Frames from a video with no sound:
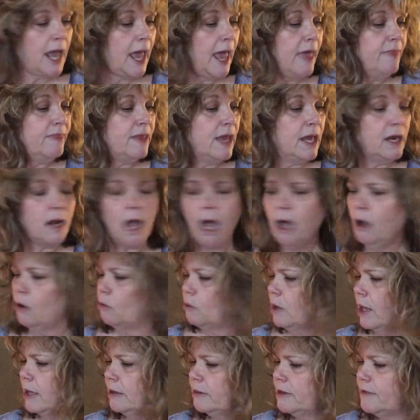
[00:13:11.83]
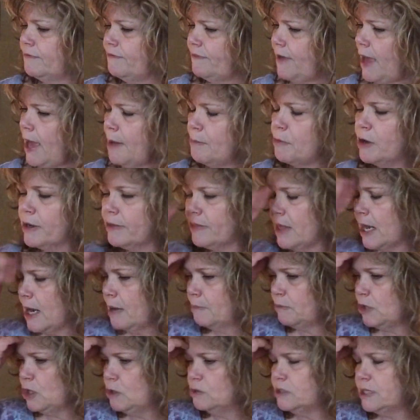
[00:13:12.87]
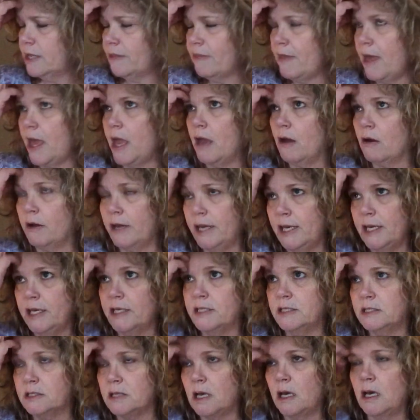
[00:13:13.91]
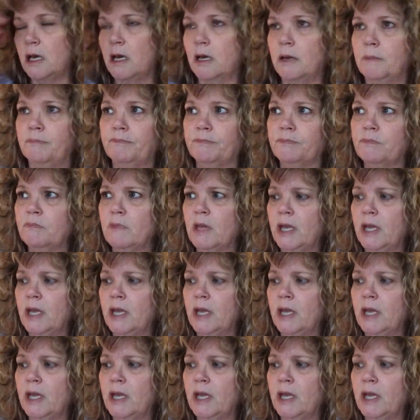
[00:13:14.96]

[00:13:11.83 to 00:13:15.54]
And then, oh, the fabric that I'm using there is, um,